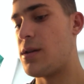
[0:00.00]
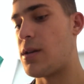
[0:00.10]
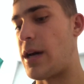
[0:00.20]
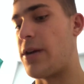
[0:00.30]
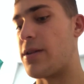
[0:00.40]

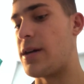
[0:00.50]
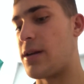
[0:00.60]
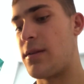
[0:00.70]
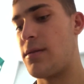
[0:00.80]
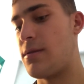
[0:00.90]
I don't think
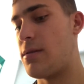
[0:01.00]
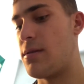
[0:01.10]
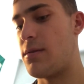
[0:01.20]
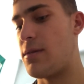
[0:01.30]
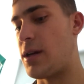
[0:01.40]

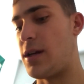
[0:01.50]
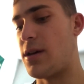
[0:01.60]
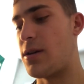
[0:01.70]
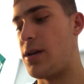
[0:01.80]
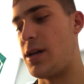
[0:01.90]
any
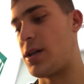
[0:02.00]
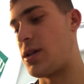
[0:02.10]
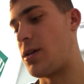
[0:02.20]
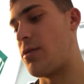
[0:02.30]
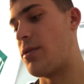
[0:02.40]
other
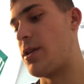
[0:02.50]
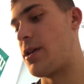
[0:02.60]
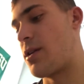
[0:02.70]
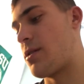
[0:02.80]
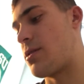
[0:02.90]
addiction can really
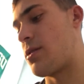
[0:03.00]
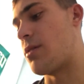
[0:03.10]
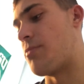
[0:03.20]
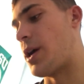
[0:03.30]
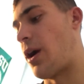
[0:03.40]

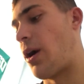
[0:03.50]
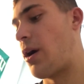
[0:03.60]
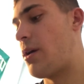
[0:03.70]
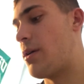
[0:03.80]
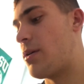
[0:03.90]
compare,
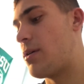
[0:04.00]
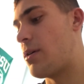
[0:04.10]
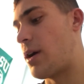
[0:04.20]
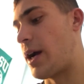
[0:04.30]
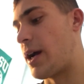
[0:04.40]

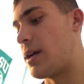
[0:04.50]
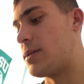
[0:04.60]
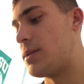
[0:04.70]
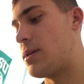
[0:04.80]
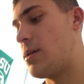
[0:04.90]
I
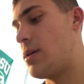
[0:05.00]
guess.